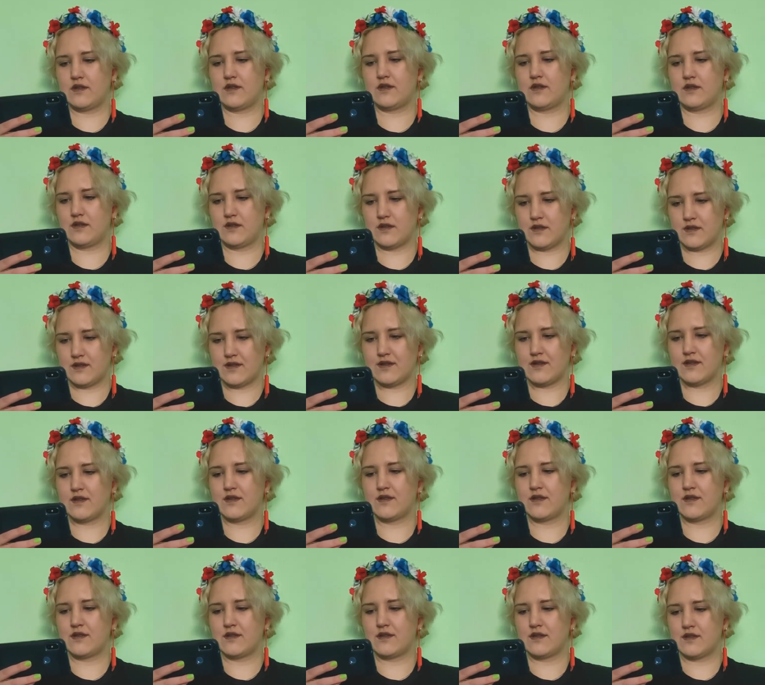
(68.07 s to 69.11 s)

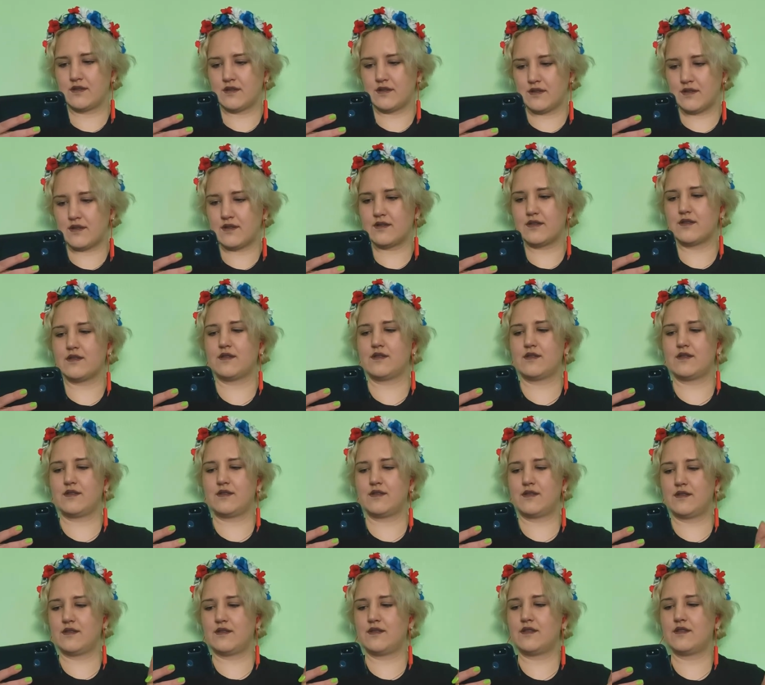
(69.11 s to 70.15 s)

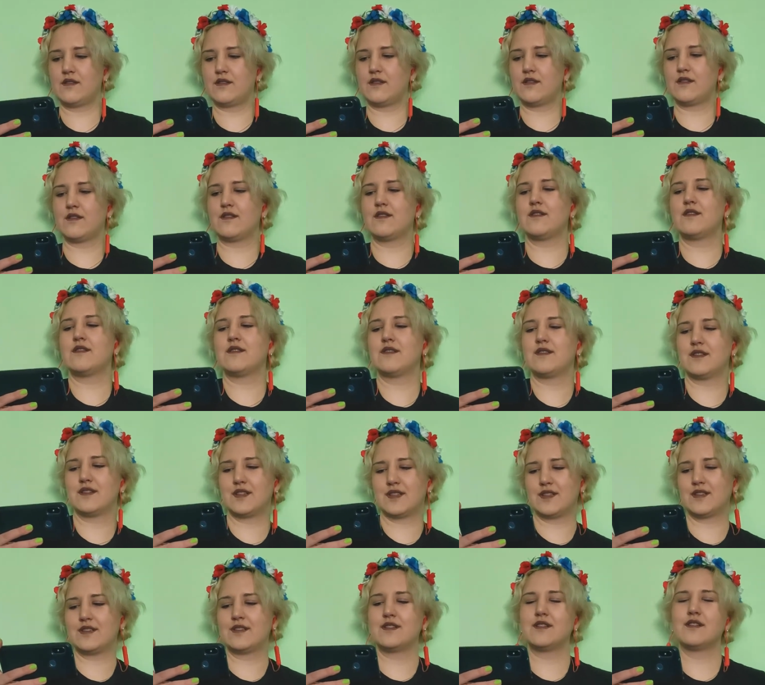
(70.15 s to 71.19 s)

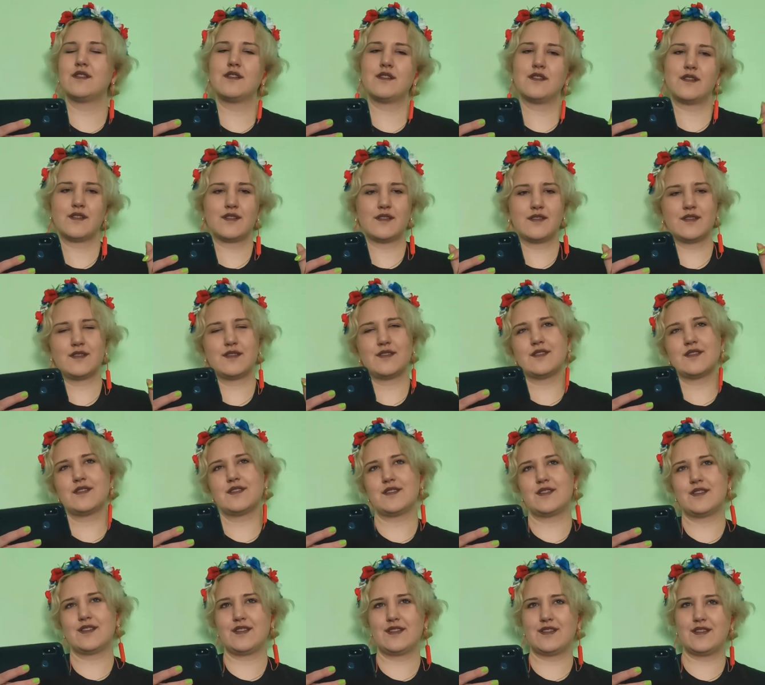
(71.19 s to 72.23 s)

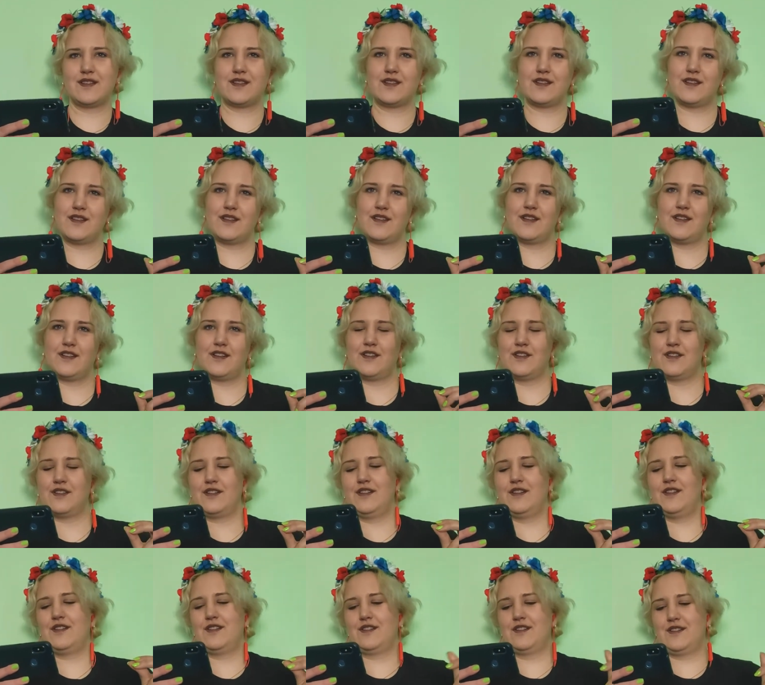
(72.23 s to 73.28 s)

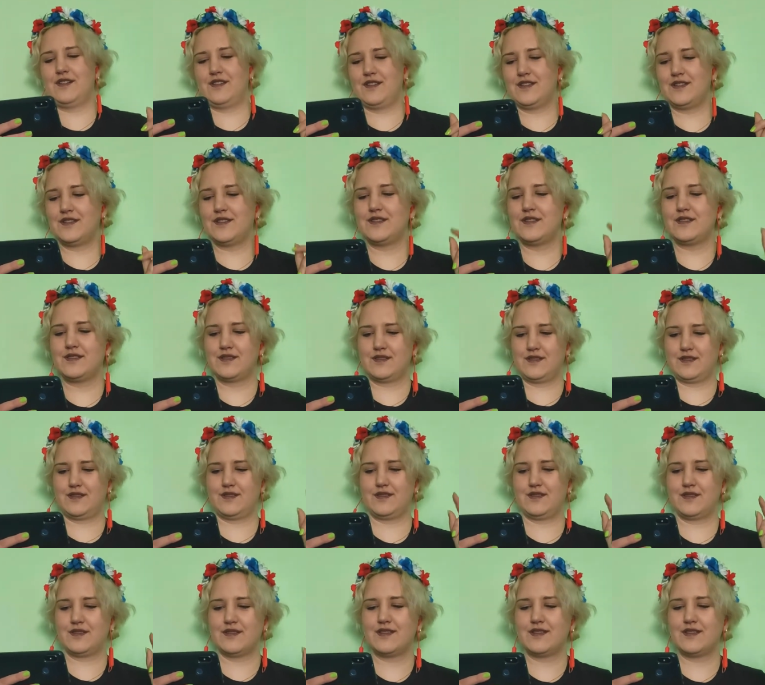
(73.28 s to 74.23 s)
(silence)